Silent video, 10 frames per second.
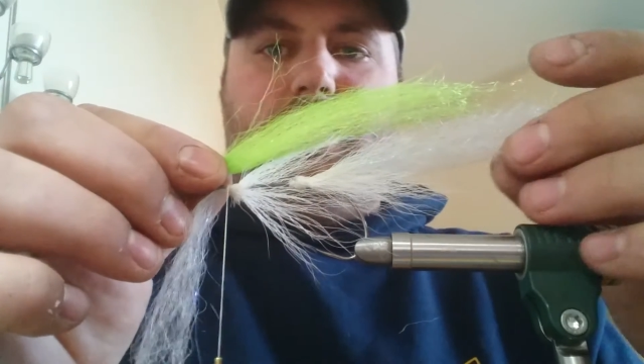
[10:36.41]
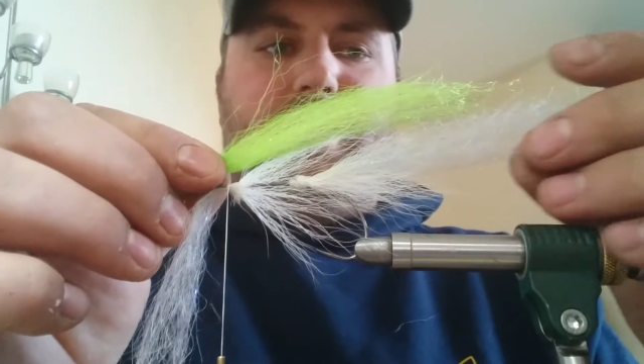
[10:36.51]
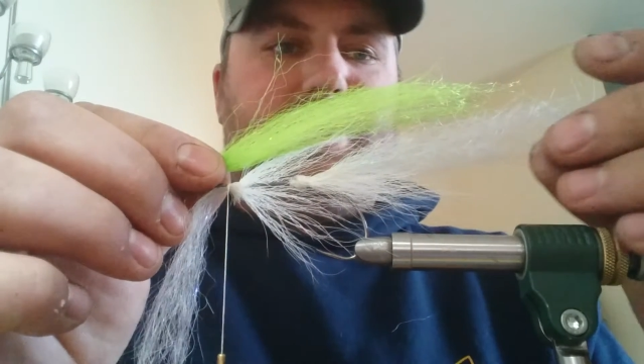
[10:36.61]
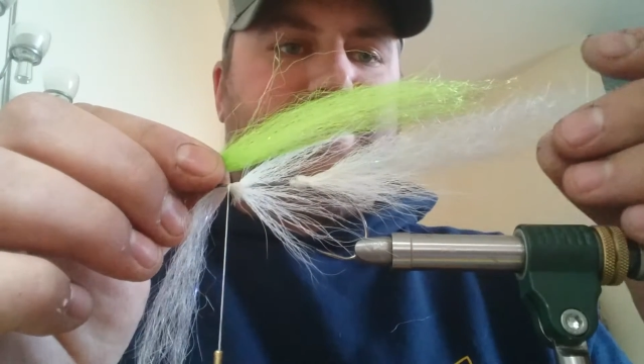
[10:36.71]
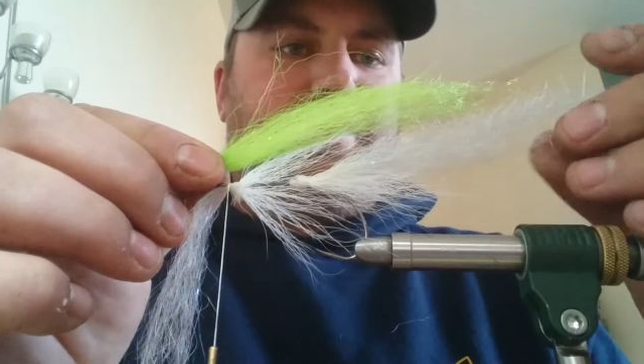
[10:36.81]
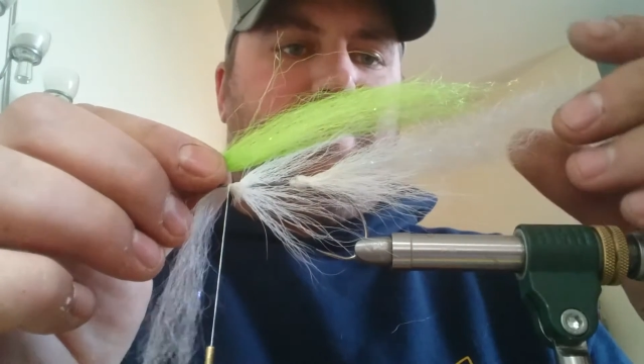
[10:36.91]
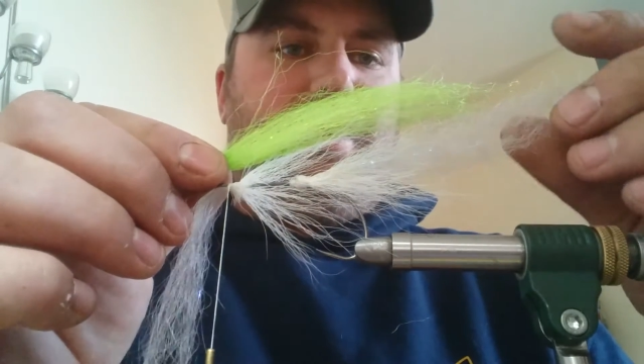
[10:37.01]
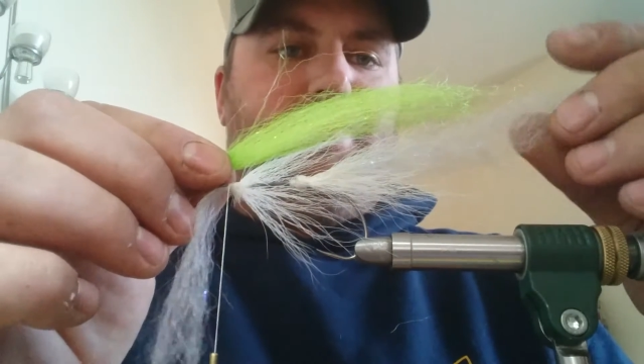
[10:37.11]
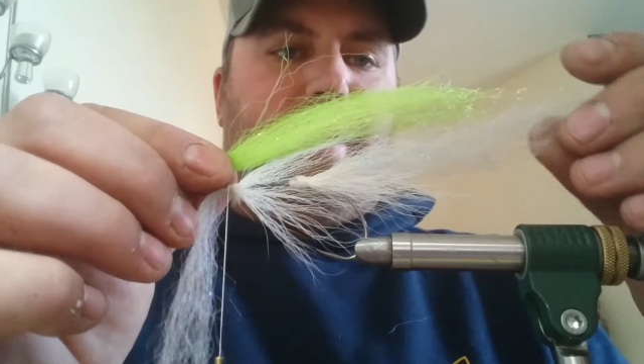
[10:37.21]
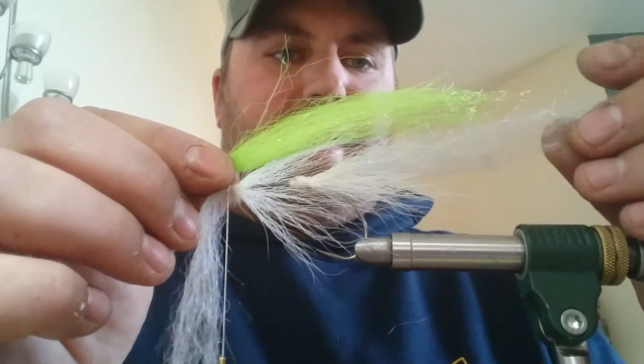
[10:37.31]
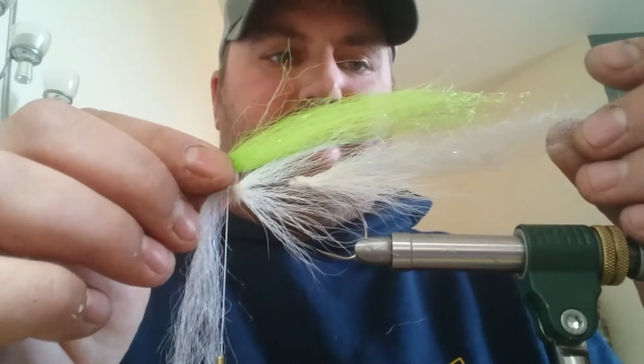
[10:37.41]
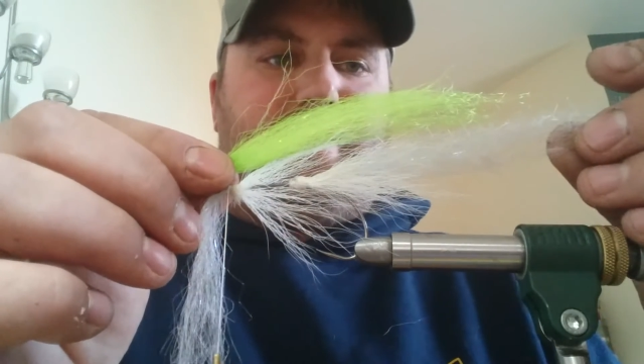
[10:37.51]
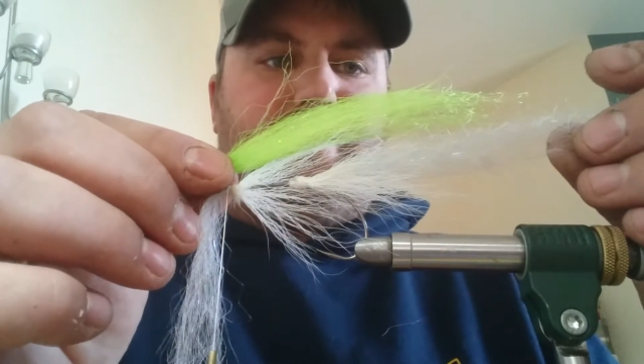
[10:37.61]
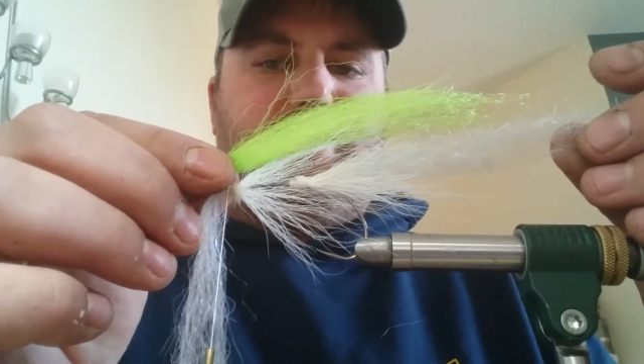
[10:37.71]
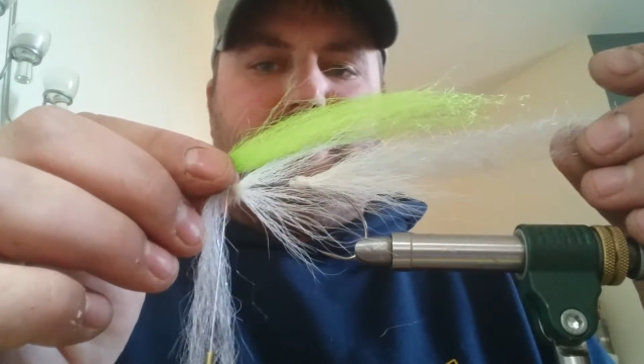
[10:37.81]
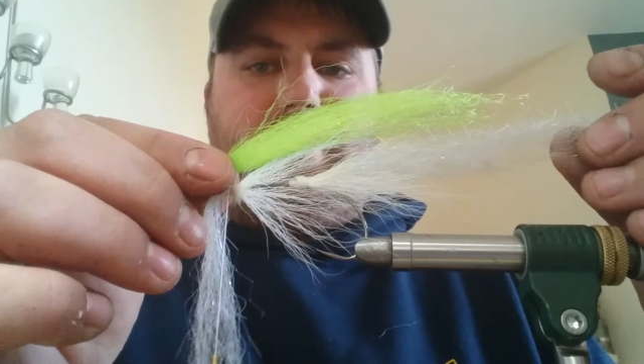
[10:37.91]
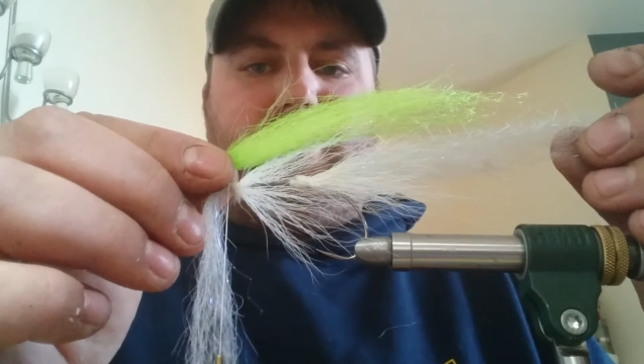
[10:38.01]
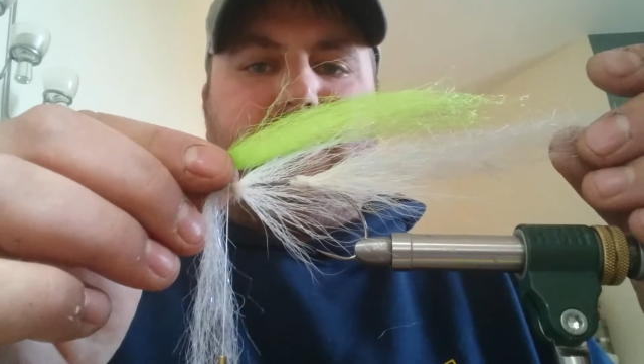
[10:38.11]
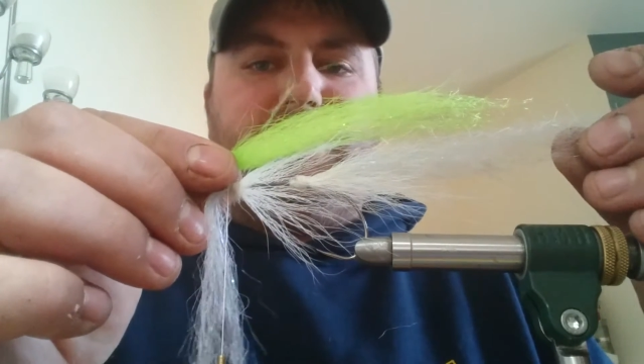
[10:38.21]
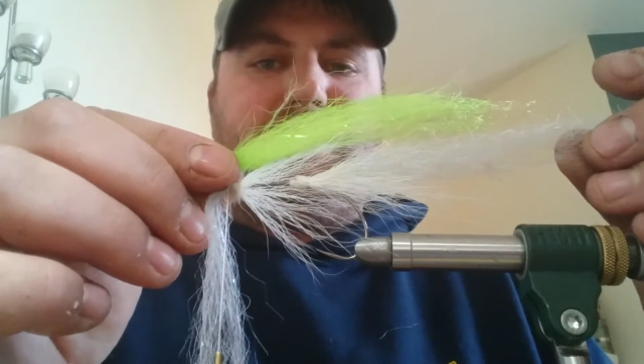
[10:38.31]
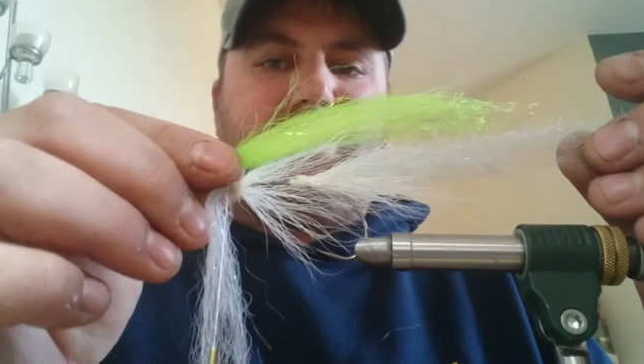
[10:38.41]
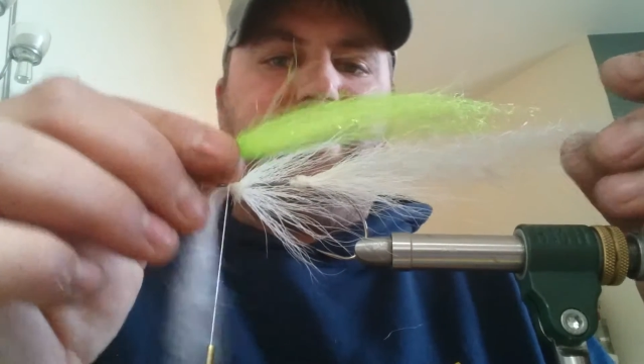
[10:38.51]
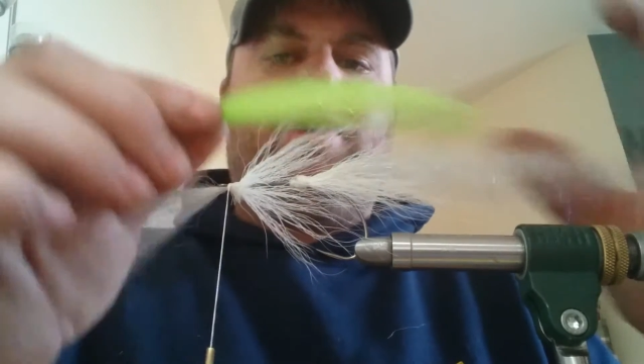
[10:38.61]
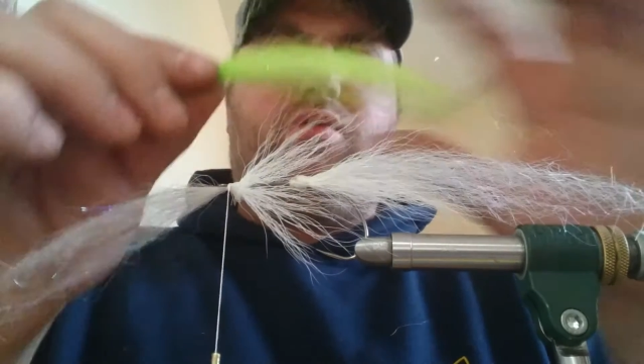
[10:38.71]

want this to be back at least